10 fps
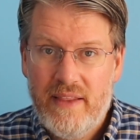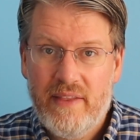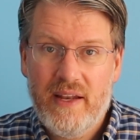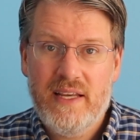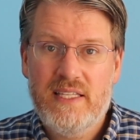
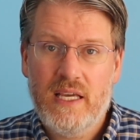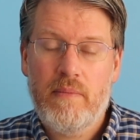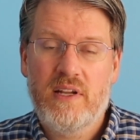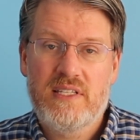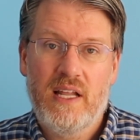The nice thing
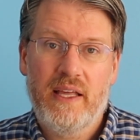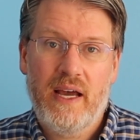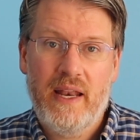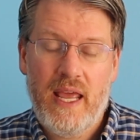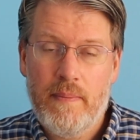about
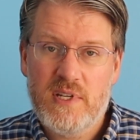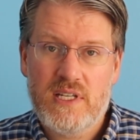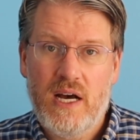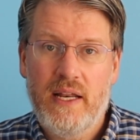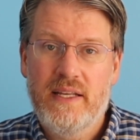selling on
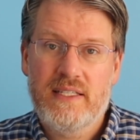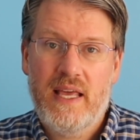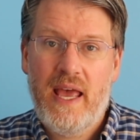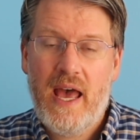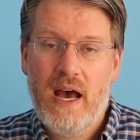Amazon is
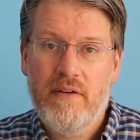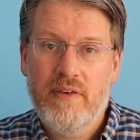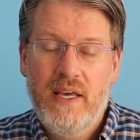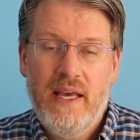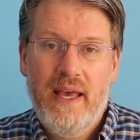
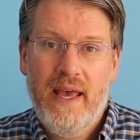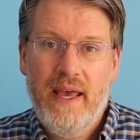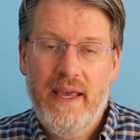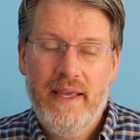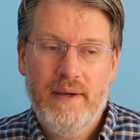
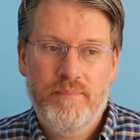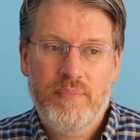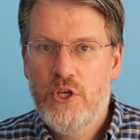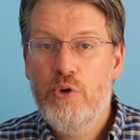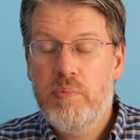
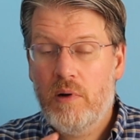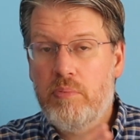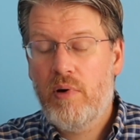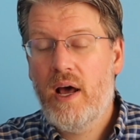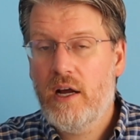you put a
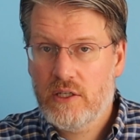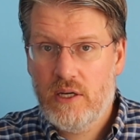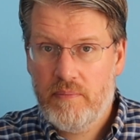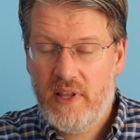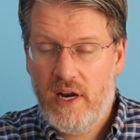product
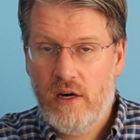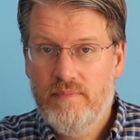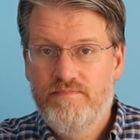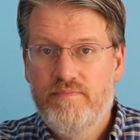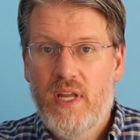up
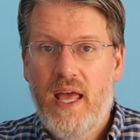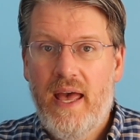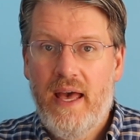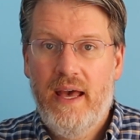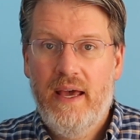there
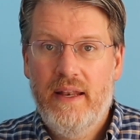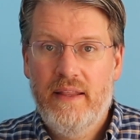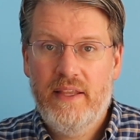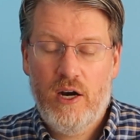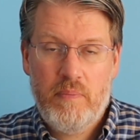
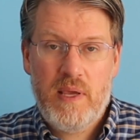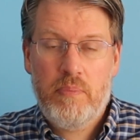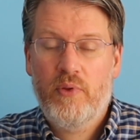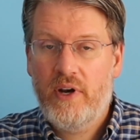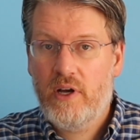and there are
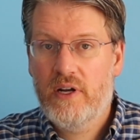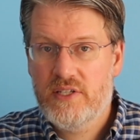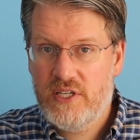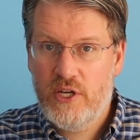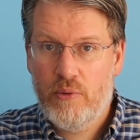people that are gonna
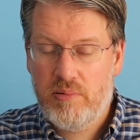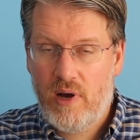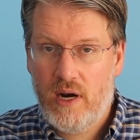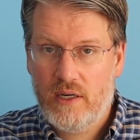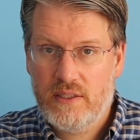see your
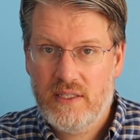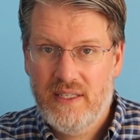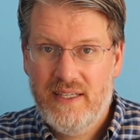product.